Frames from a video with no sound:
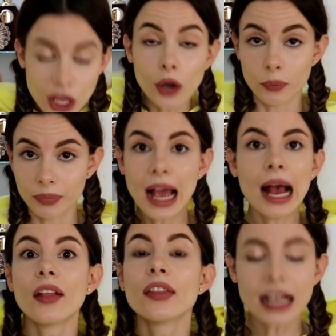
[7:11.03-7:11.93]
So,
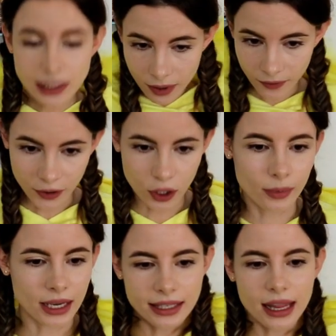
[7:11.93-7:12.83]
the next
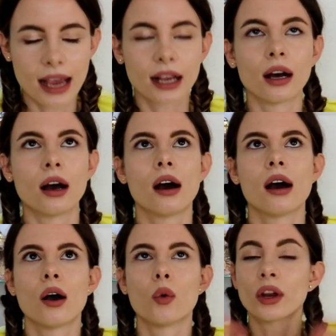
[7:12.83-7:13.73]
perfume is like
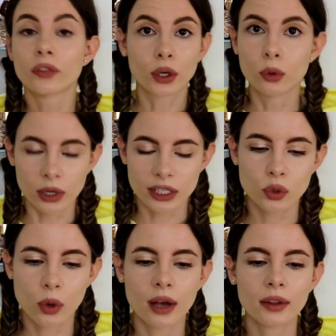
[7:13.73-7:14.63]
one of the
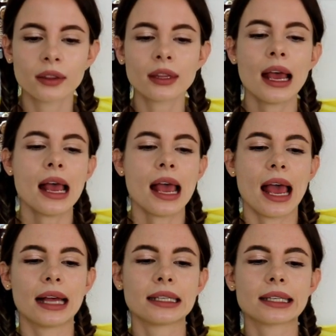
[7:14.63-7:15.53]
coolest one,
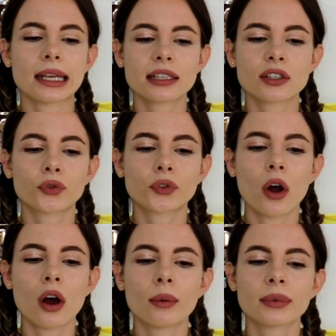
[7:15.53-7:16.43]
and it's
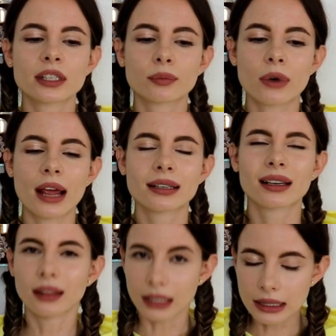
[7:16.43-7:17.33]
from this
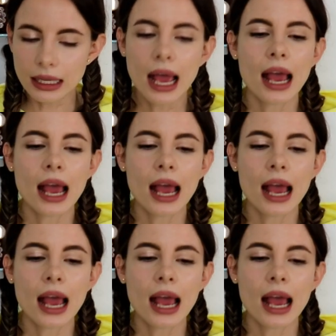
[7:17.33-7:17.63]
brand Clean,